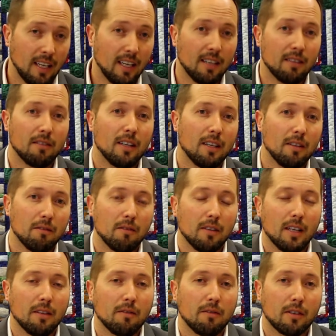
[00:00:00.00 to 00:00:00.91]

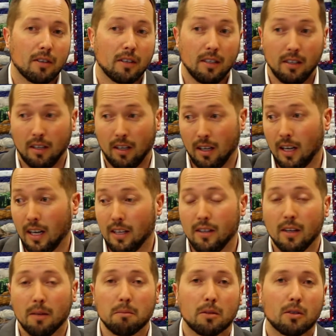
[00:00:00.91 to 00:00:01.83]
and very high
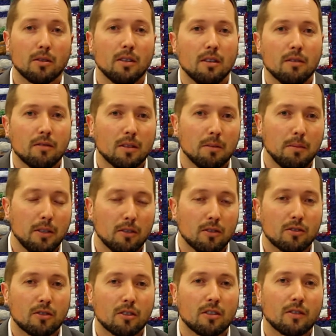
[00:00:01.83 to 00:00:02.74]
number of
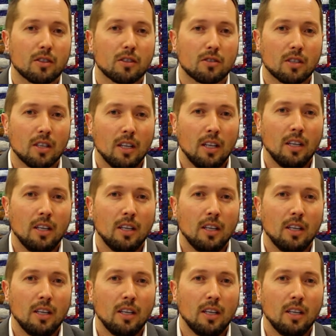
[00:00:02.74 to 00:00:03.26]
computer servers